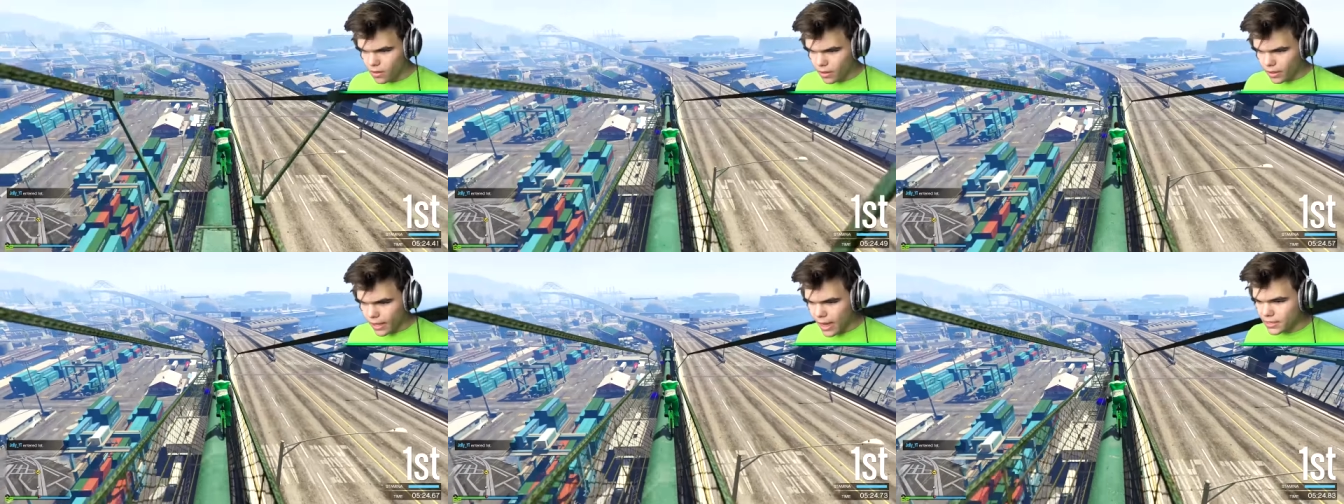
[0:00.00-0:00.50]

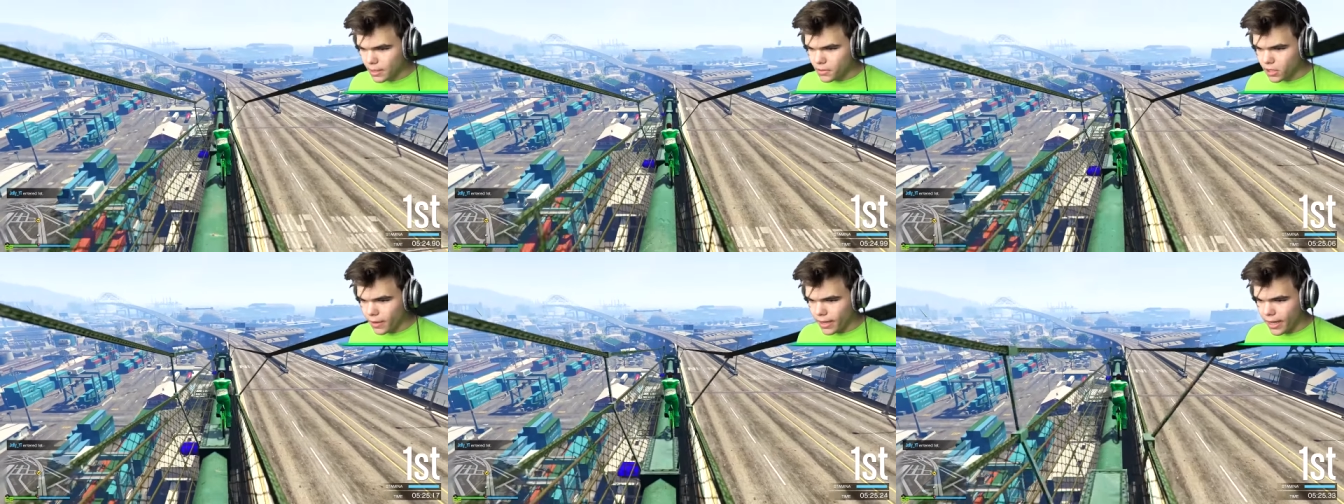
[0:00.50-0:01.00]
Guys, I'm
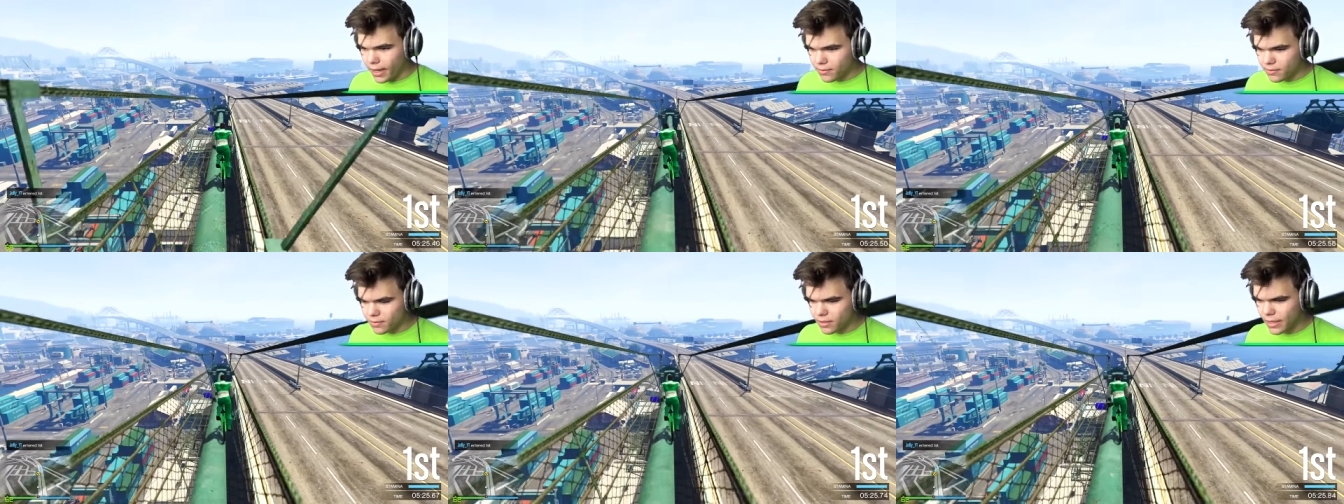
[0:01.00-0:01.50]
doing it!
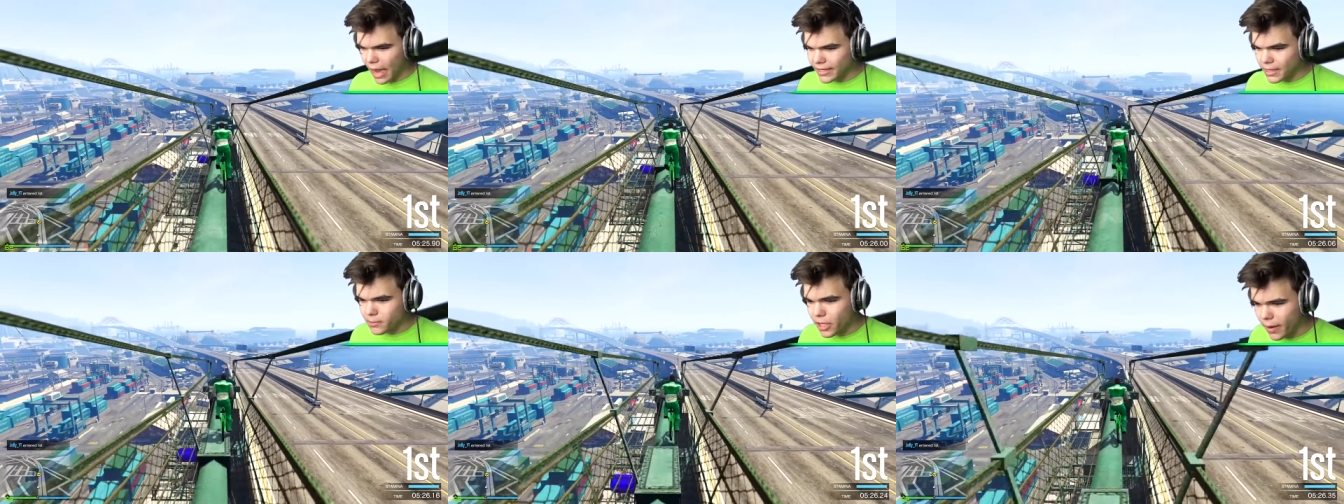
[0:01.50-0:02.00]
Guys,
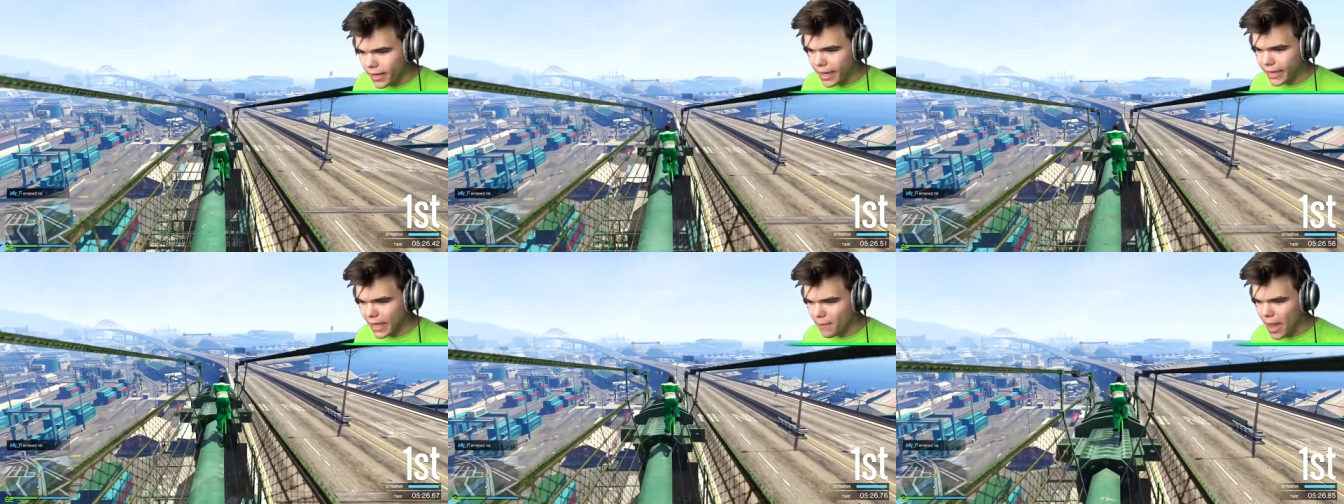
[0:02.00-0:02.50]
I'm doing come
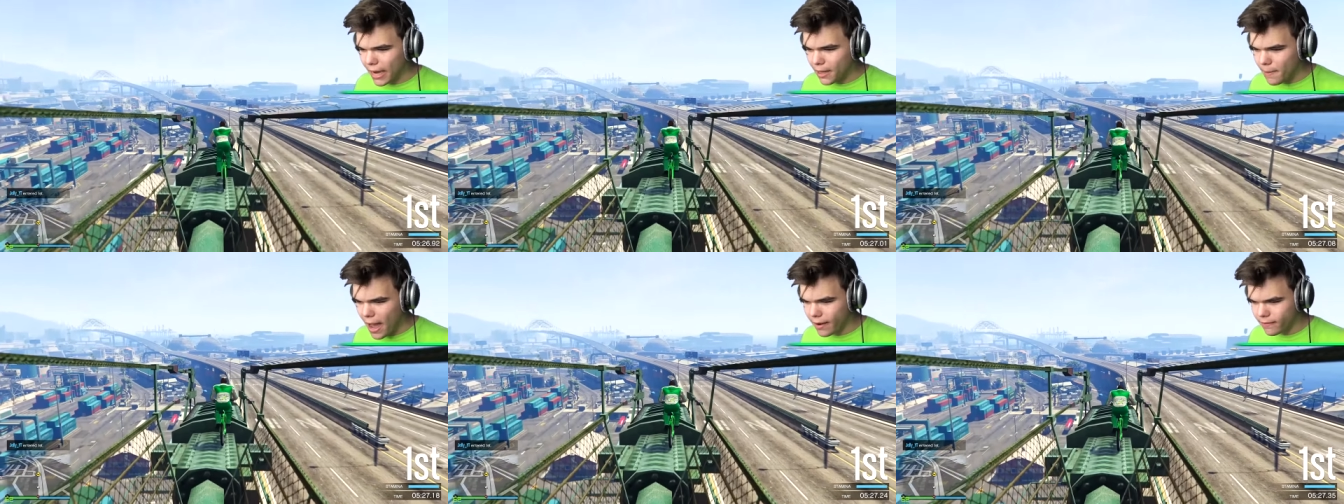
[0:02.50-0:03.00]
it. Come on,
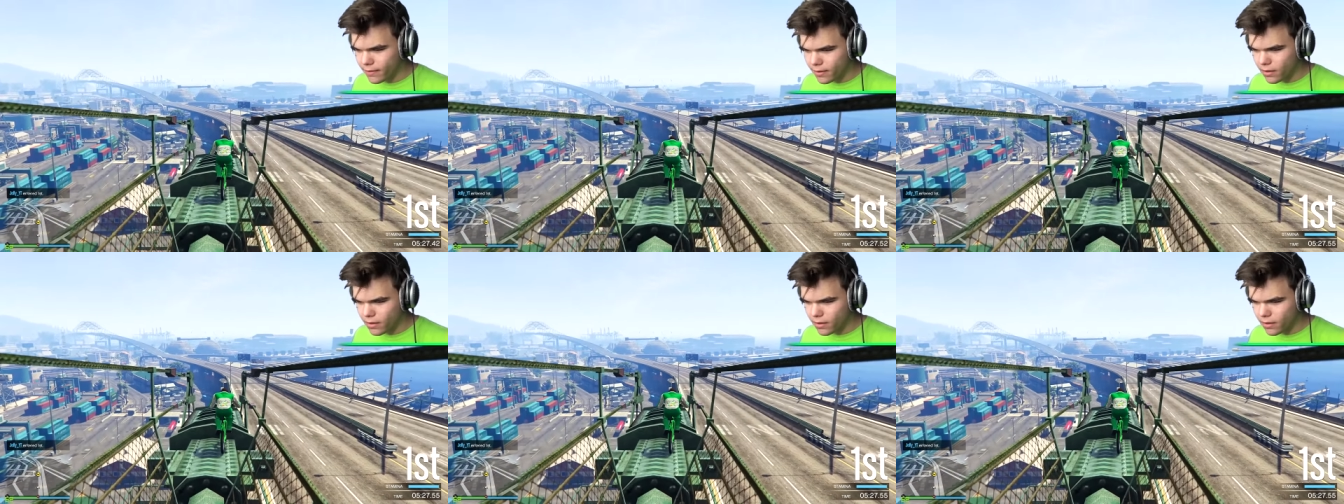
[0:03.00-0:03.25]
come on.